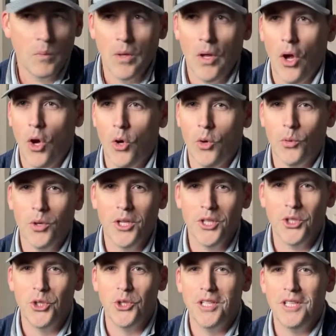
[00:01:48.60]
All
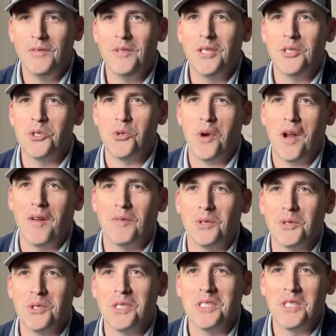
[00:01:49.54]
right, good evening,
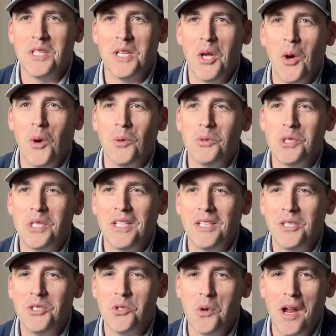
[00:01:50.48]
travelers. It's the
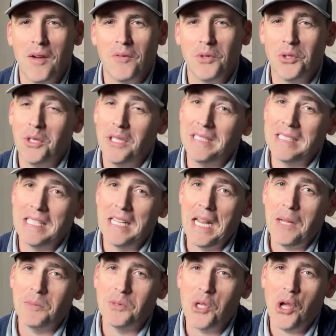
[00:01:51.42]
OCD Traveler, and
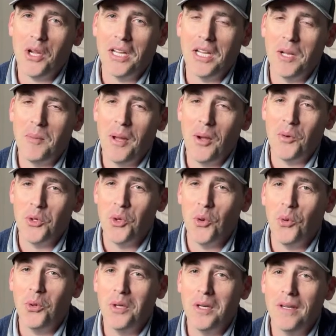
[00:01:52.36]
today I'm talking about
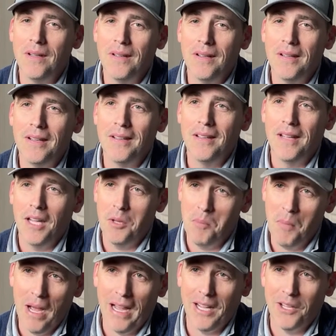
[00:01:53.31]
your and
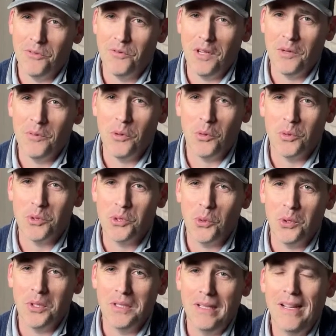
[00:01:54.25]
my favorite
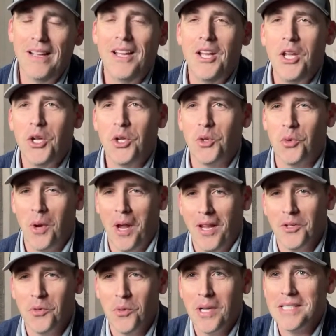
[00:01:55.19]
resort,
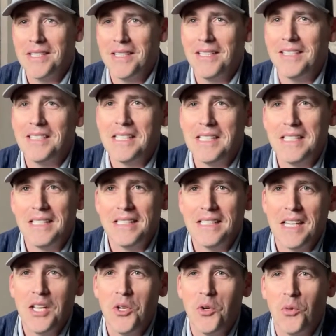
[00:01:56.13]
Grand
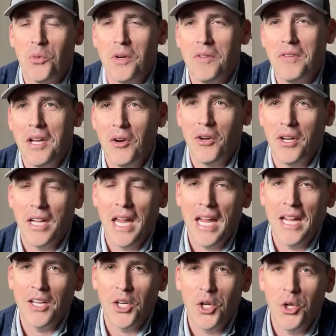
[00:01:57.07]
Residences in Riviera
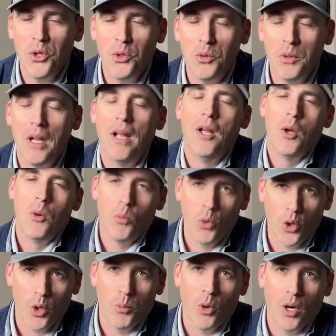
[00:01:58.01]
Cancun,
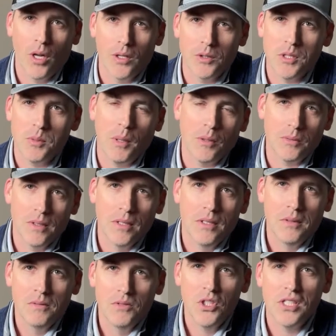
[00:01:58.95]
Puerto Morelos, about
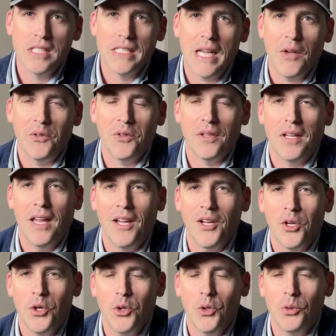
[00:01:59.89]
just south of
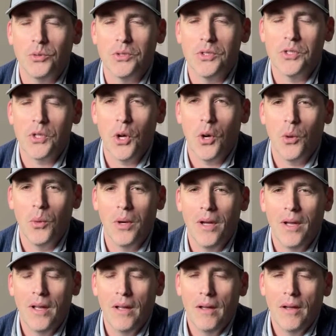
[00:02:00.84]
Cancun. So,
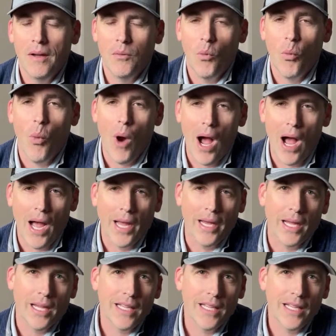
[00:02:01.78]
why? I